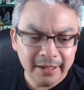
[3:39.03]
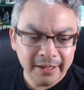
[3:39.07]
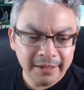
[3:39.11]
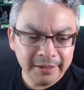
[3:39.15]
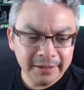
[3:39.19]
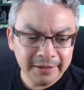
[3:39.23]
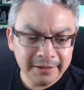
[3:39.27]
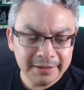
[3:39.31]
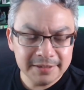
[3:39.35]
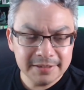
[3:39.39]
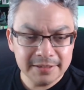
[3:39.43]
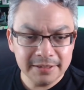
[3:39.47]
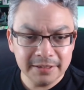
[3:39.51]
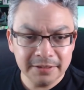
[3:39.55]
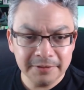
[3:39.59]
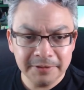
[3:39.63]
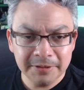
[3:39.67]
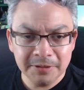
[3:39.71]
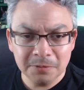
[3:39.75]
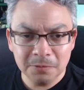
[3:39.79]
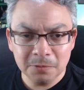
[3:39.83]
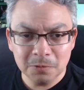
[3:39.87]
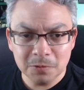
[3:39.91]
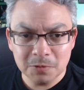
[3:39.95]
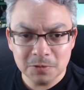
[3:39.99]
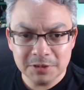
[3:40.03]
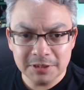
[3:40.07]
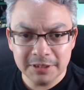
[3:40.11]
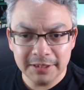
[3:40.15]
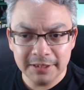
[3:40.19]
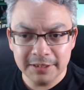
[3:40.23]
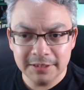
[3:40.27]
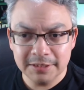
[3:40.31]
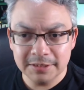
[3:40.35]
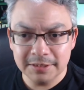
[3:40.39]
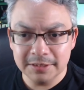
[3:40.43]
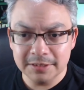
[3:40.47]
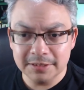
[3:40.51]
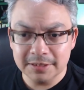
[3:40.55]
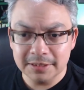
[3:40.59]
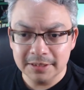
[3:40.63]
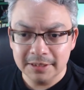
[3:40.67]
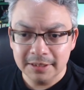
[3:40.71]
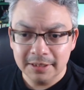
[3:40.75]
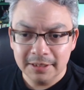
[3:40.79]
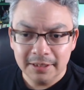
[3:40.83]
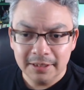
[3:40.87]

And then considering the rules changes,